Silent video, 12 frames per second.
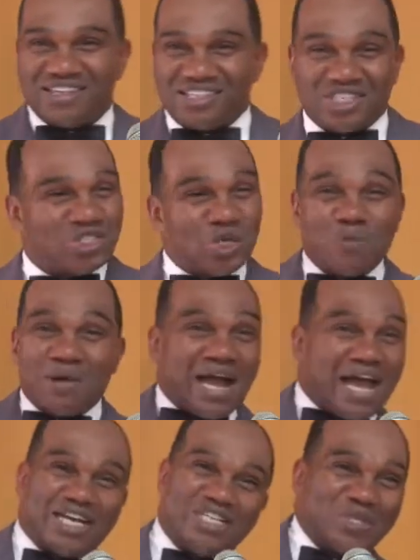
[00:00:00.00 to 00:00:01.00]
The dude
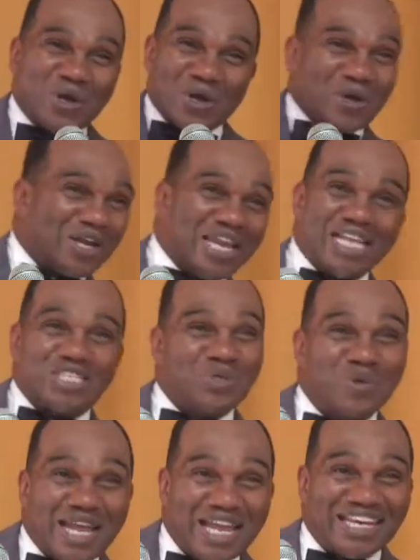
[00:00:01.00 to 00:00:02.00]
behind the door gonna let
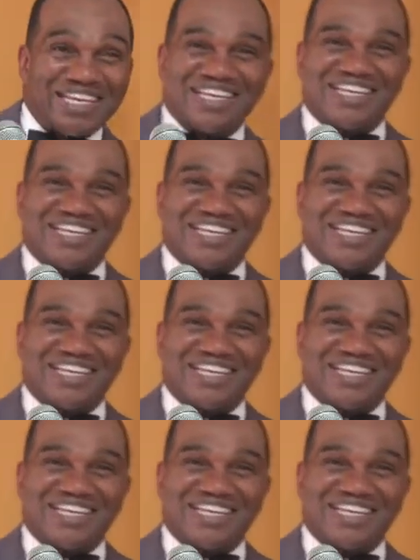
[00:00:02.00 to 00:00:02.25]
you in.